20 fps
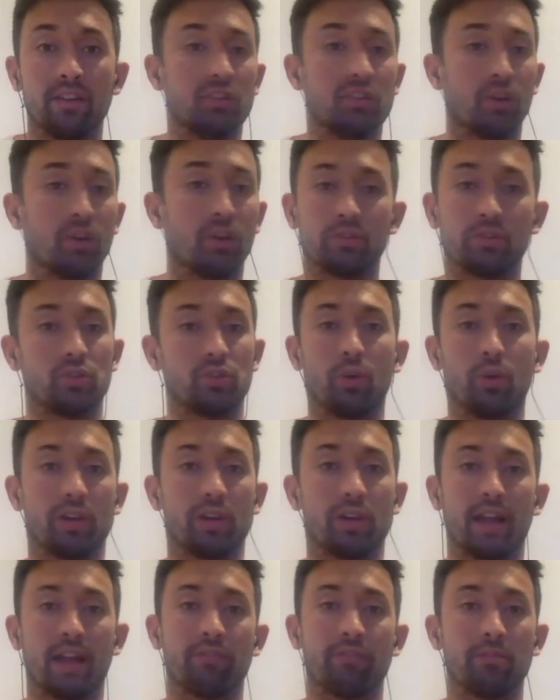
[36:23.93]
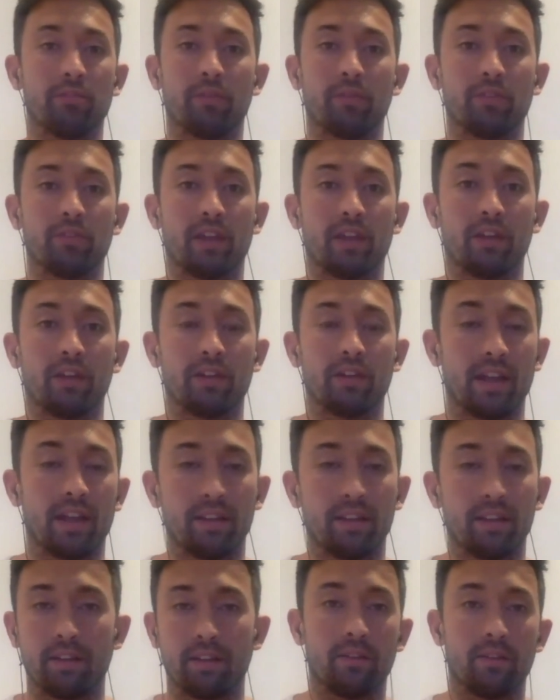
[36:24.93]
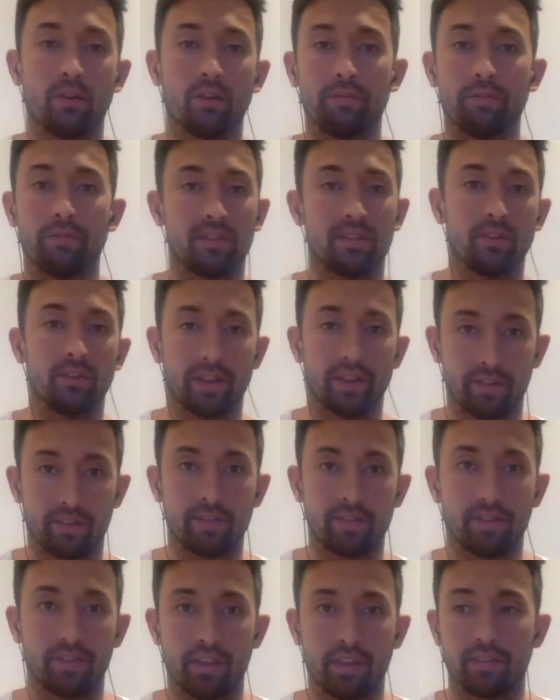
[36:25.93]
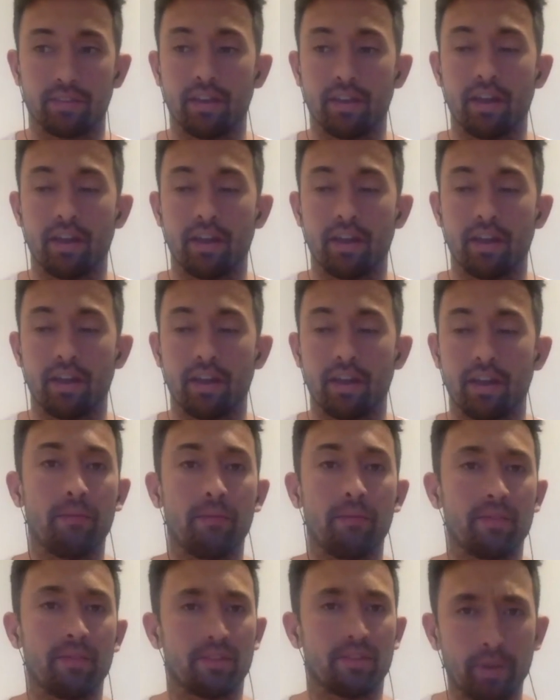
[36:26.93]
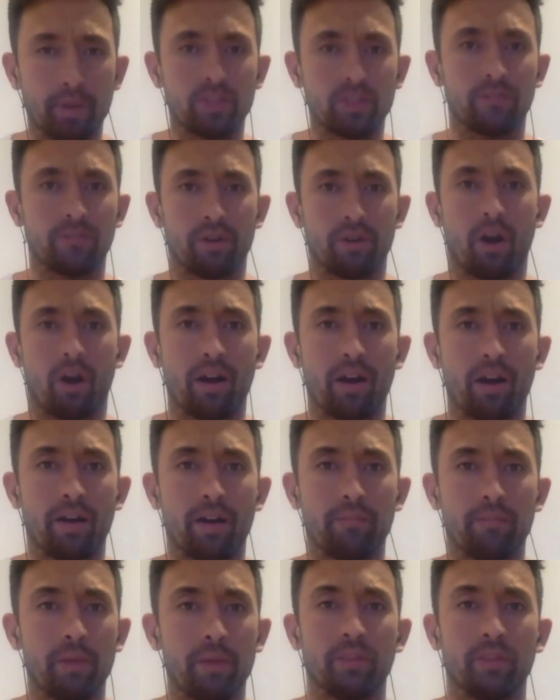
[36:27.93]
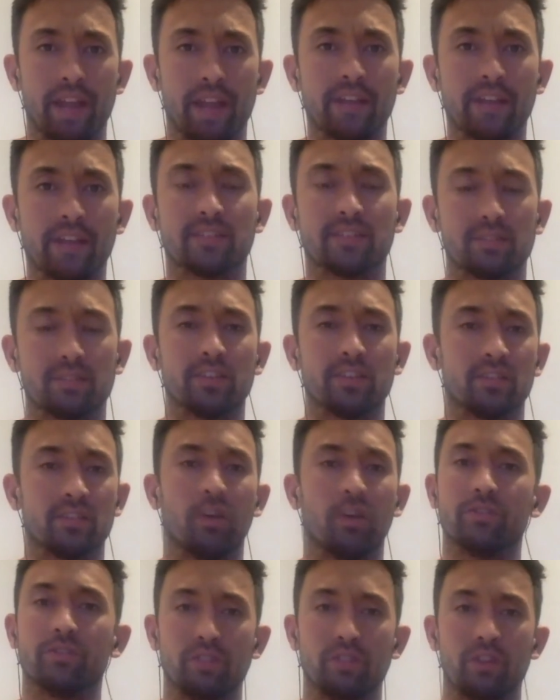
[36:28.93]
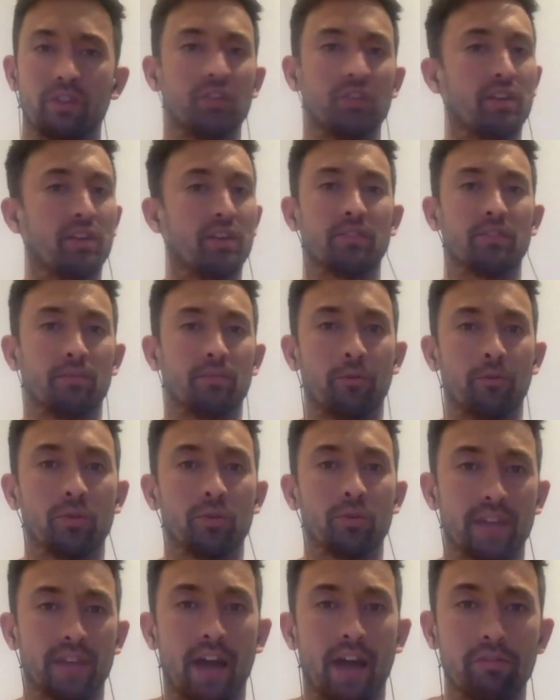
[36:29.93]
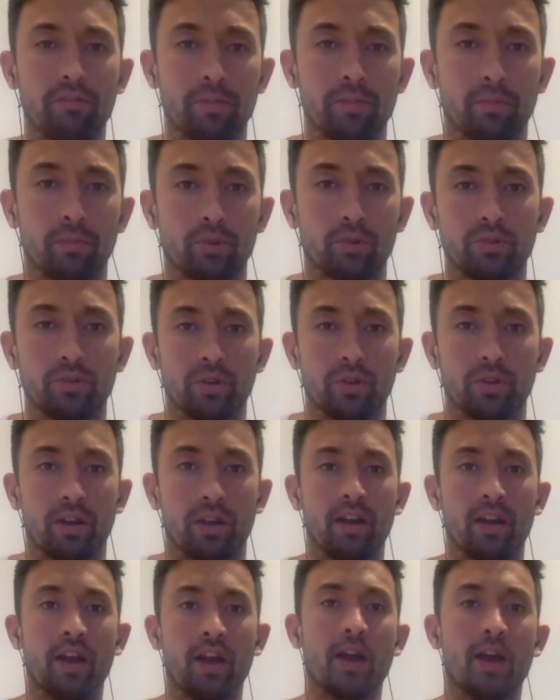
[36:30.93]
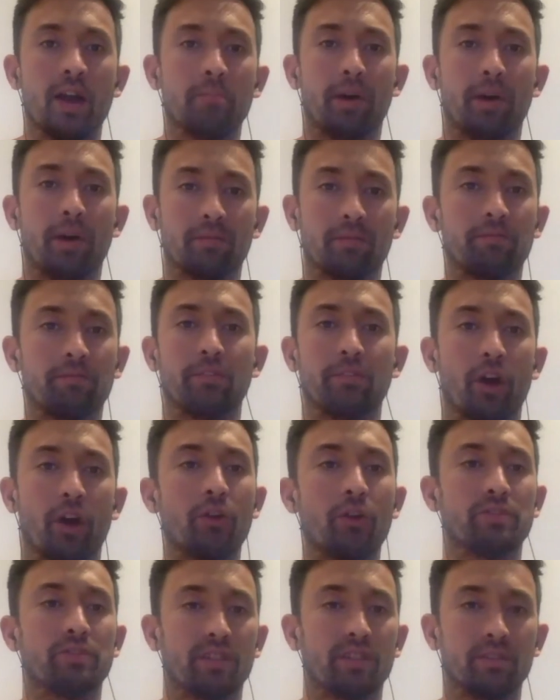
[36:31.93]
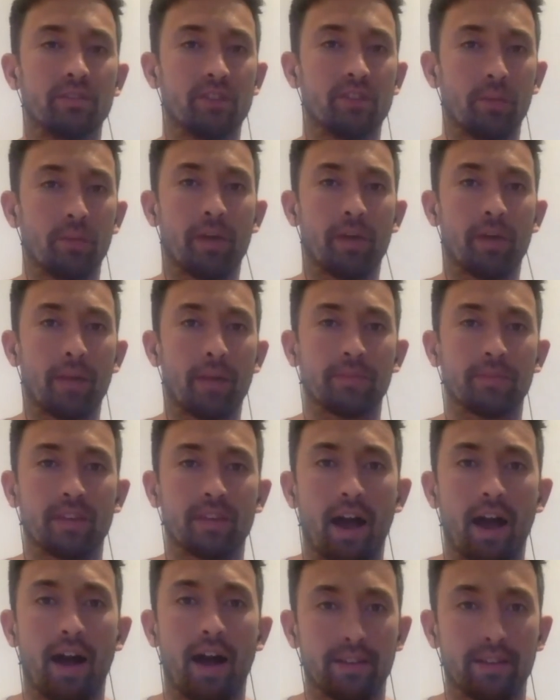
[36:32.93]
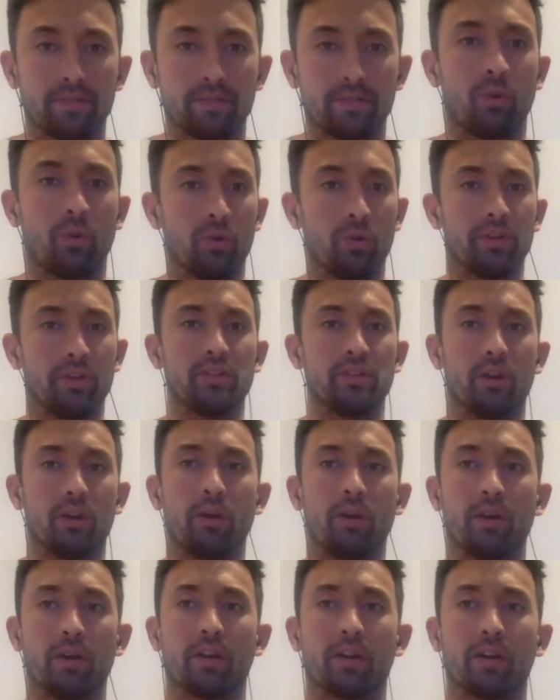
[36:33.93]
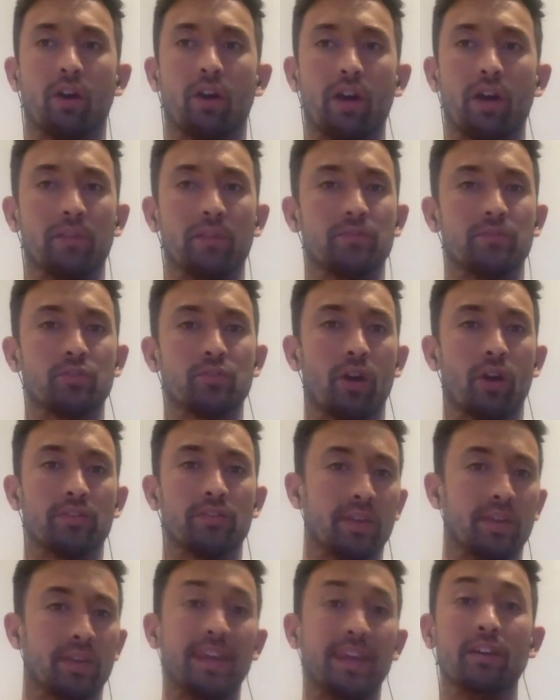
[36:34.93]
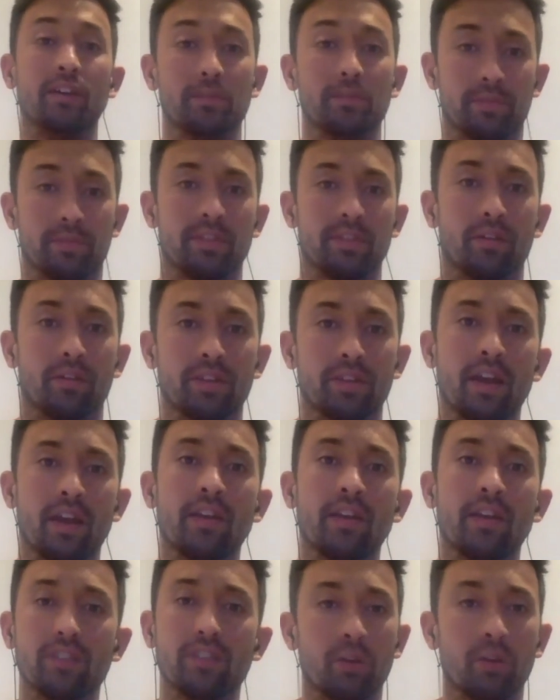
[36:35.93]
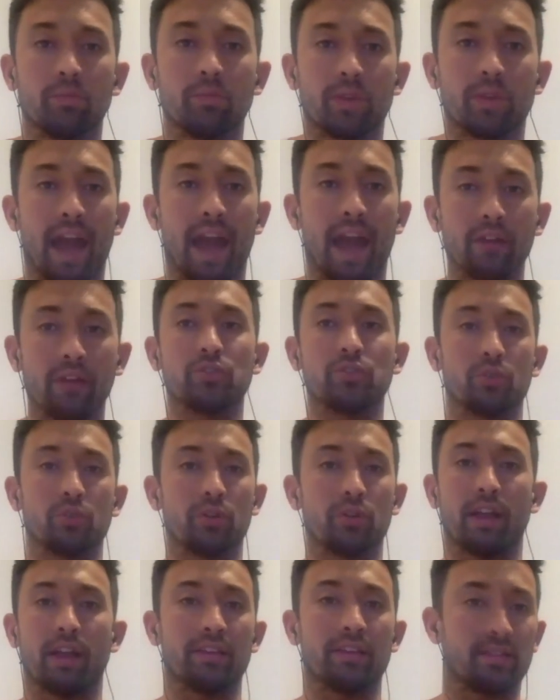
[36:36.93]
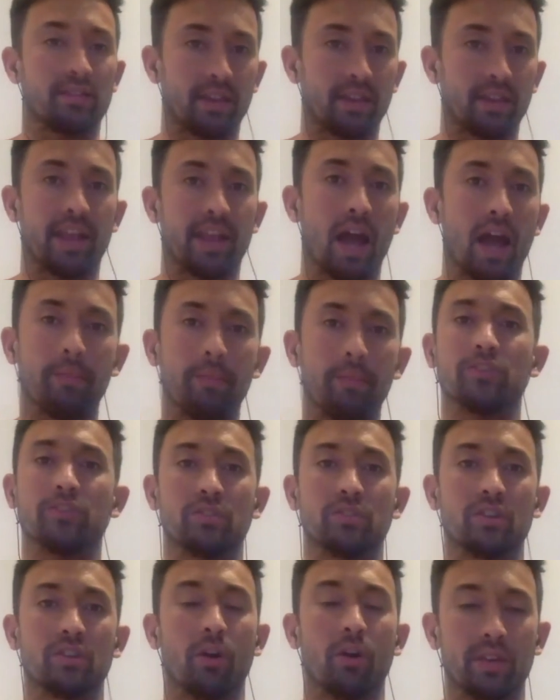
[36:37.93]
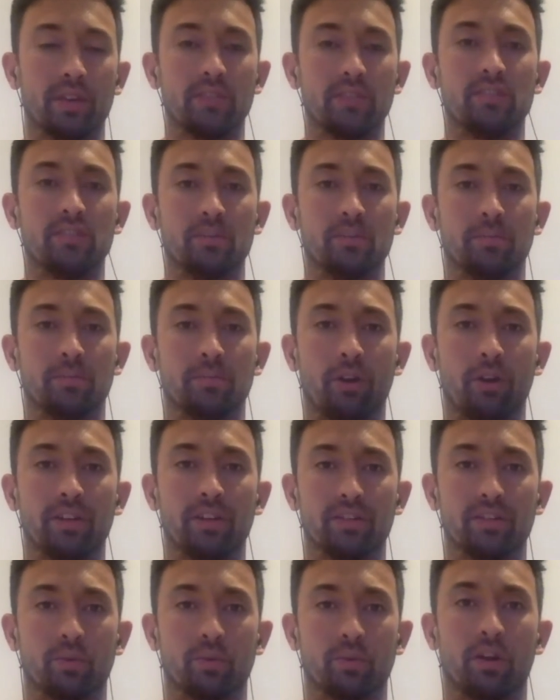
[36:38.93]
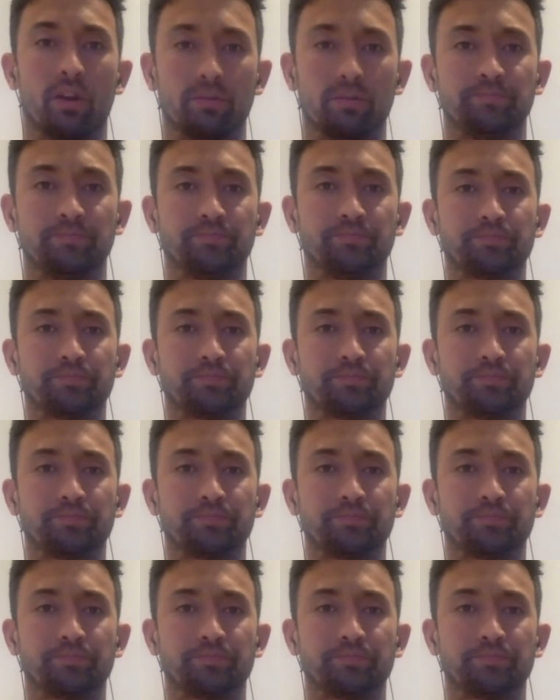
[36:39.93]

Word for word: You know, sure, you can have them every now and again, and, and obviously, like you said, there's a, um, especially for ho- people that exercise a lot, you know, you can afford to have a bit more sugar. But for those that, you know, perhaps aren't, or that, you know, are kind of trying to heal themselves, you know, count your sugar and understand how much is going into your body as well.